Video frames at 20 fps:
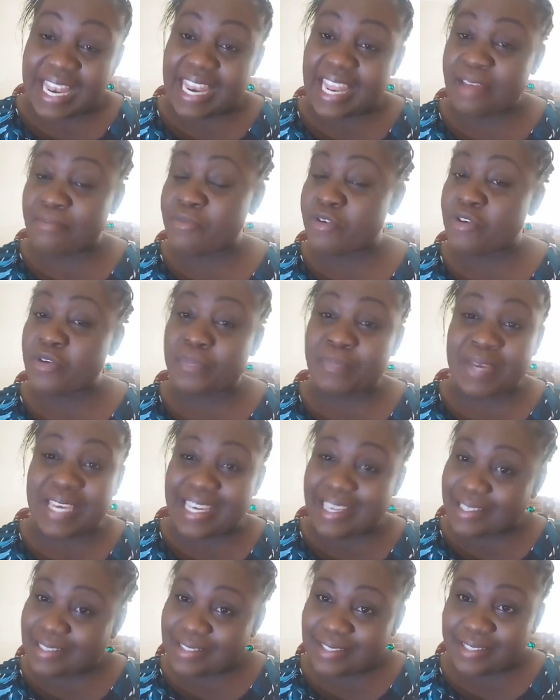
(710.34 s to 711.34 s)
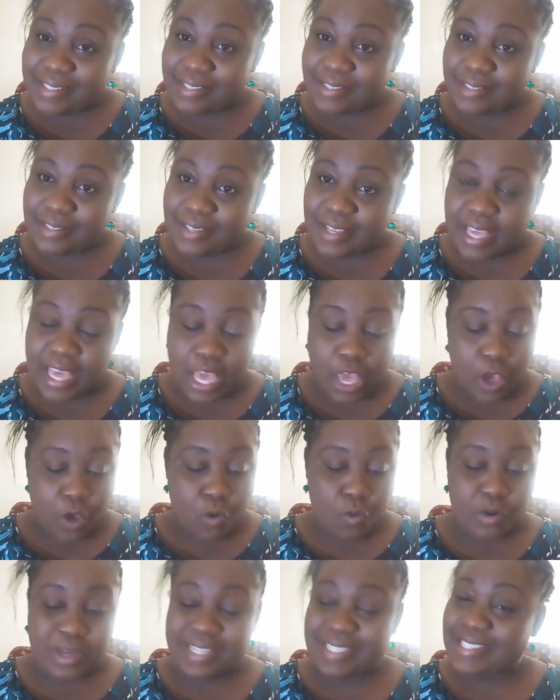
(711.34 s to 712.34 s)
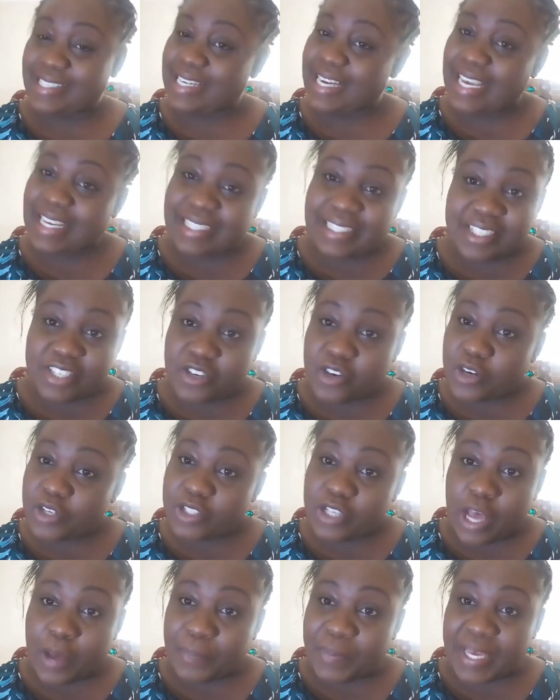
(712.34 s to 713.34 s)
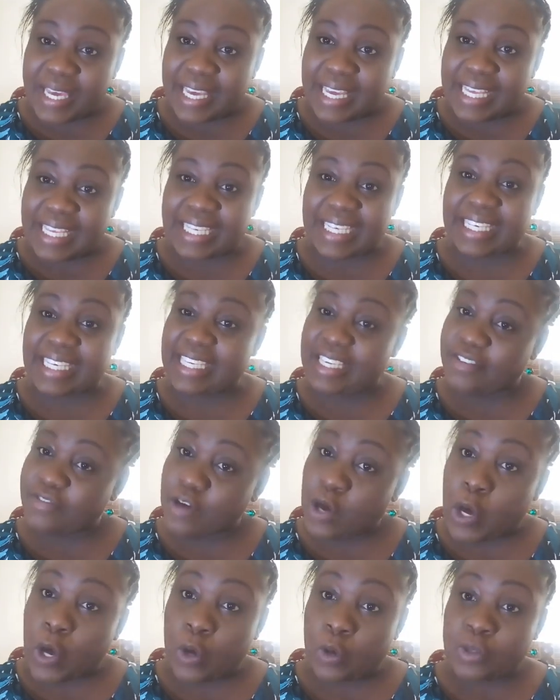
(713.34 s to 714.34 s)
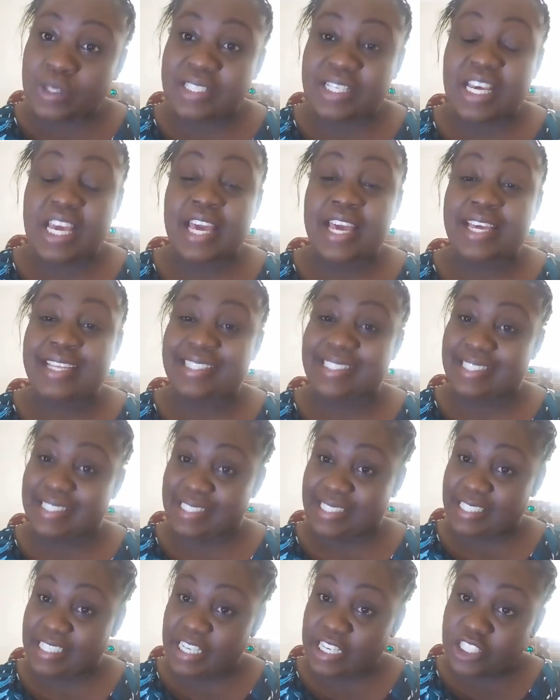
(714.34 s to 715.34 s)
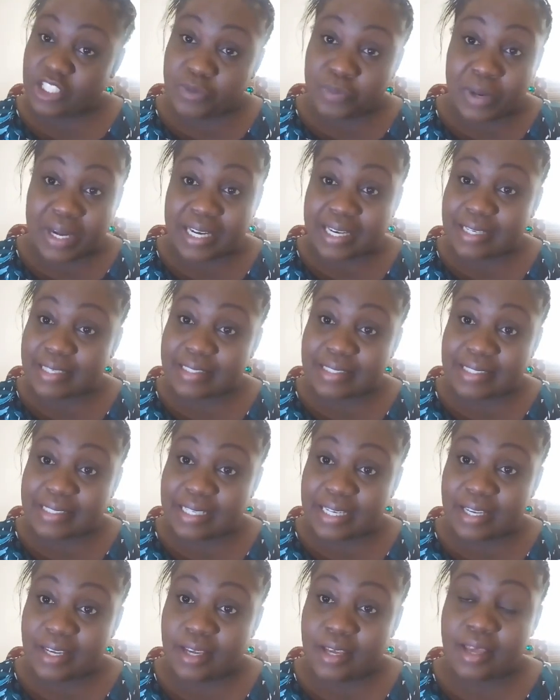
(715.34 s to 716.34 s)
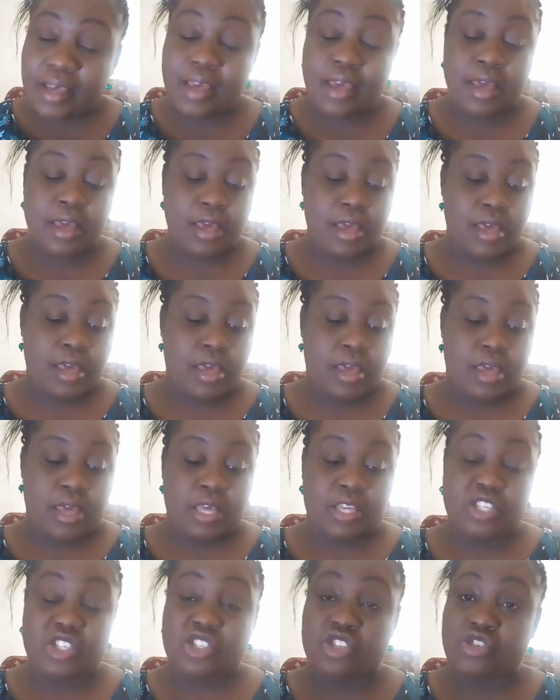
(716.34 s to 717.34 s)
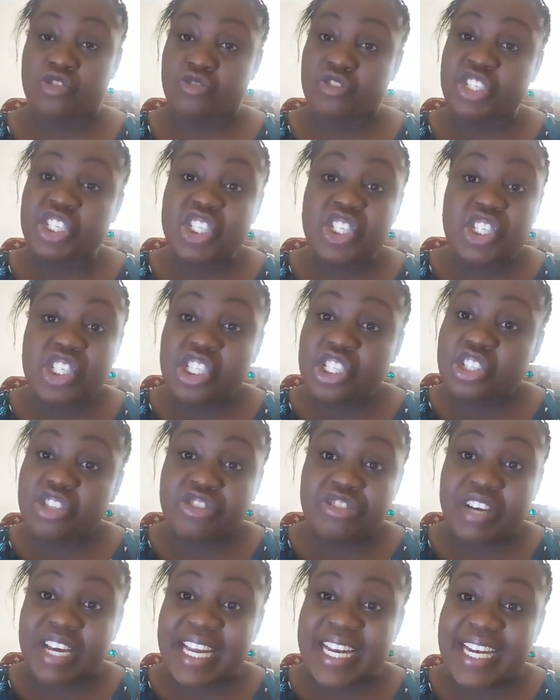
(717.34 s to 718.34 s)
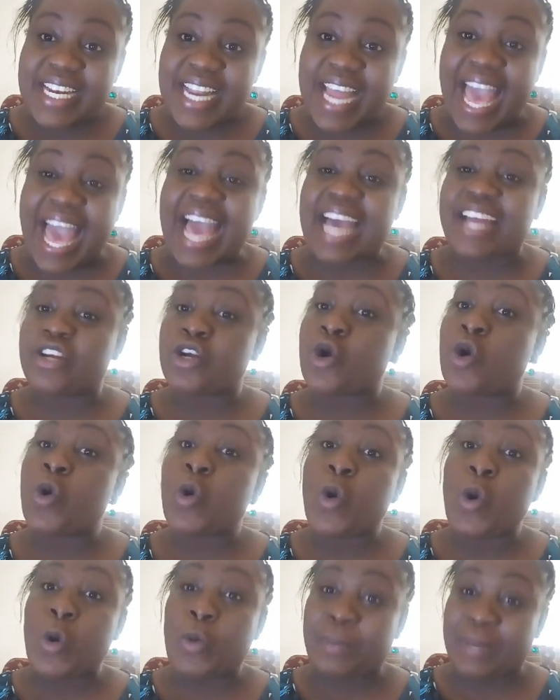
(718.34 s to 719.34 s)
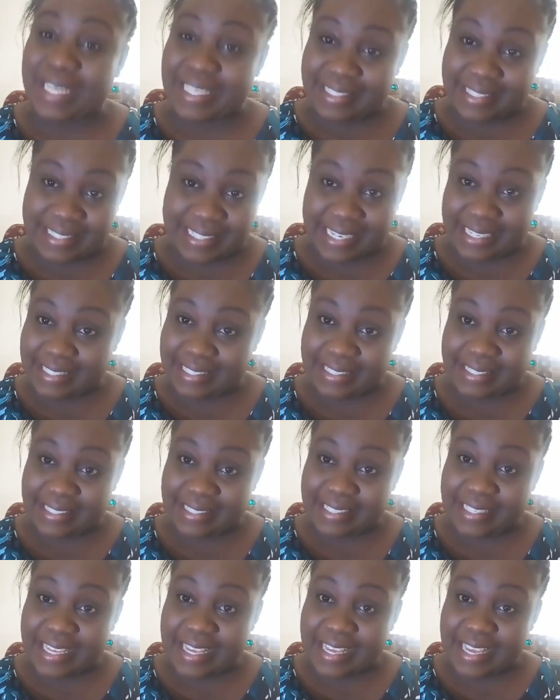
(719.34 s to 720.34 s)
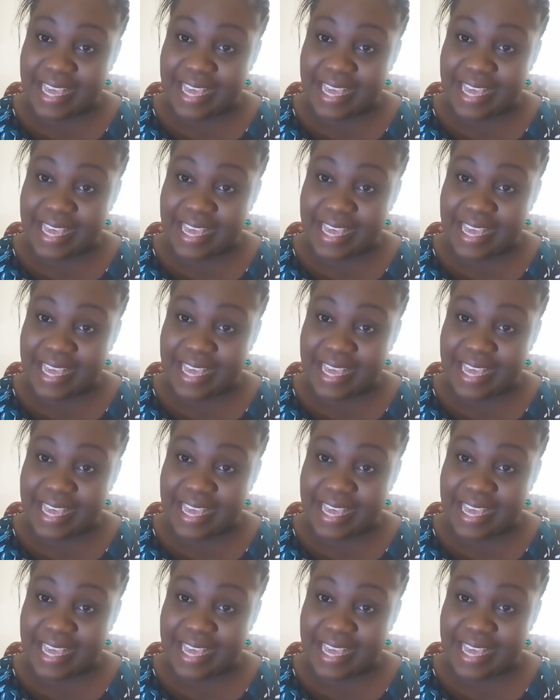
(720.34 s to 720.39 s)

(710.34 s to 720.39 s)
Let me repeat. When selecting your topic, leave out teenage pregnancy, street children, and homelessness.